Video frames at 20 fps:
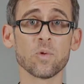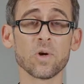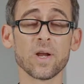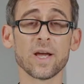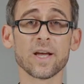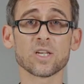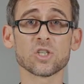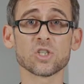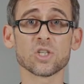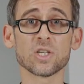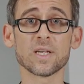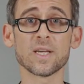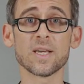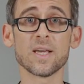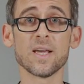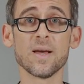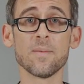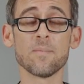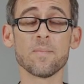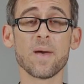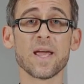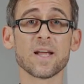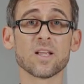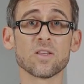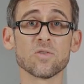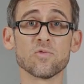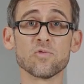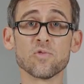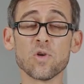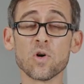will actually
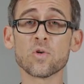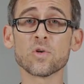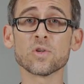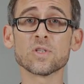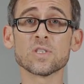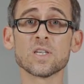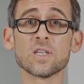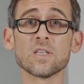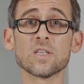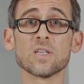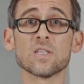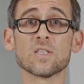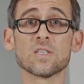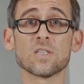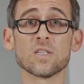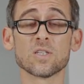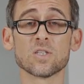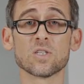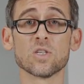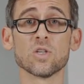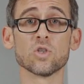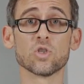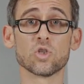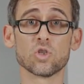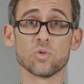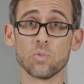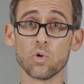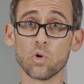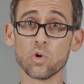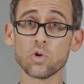make the focusing distance
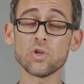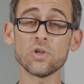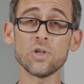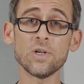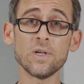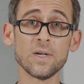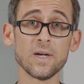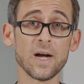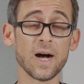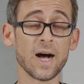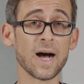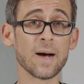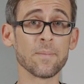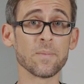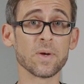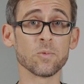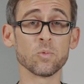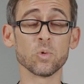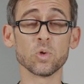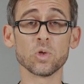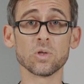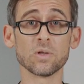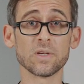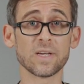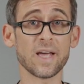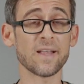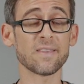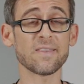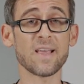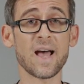smaller. Um, it will
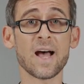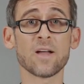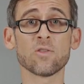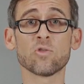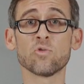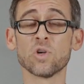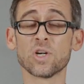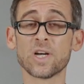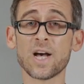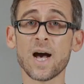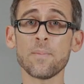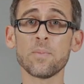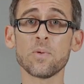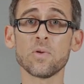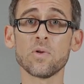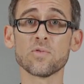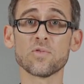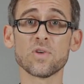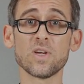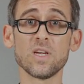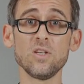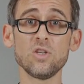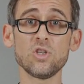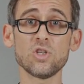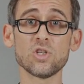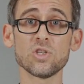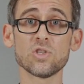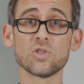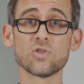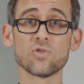get down to a couple of
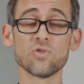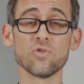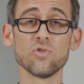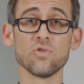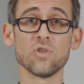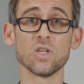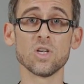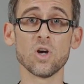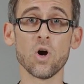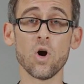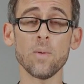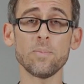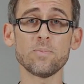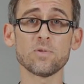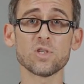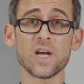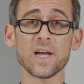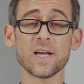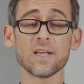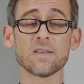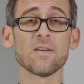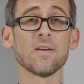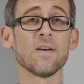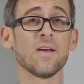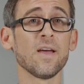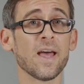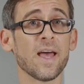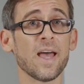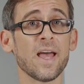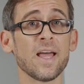inches to the object,
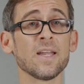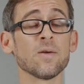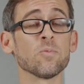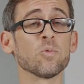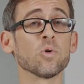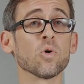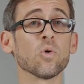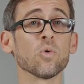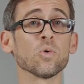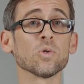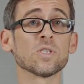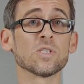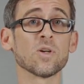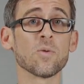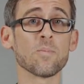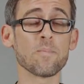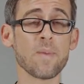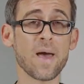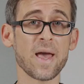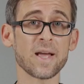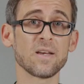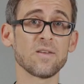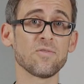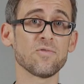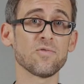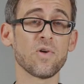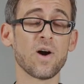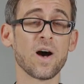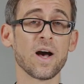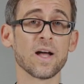and it will also
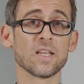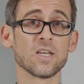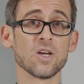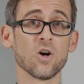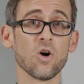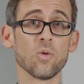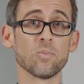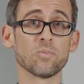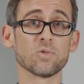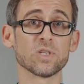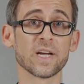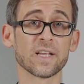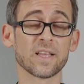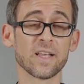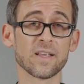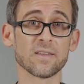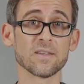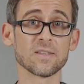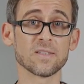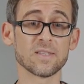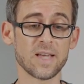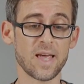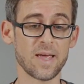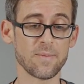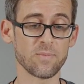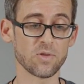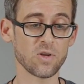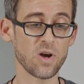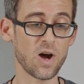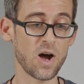magnify the object at the
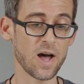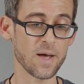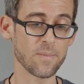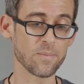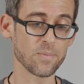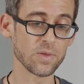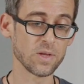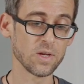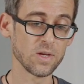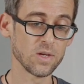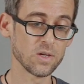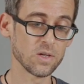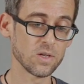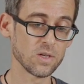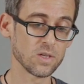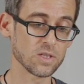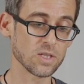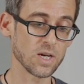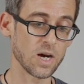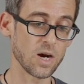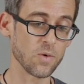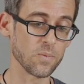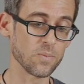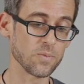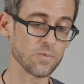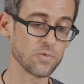same time. So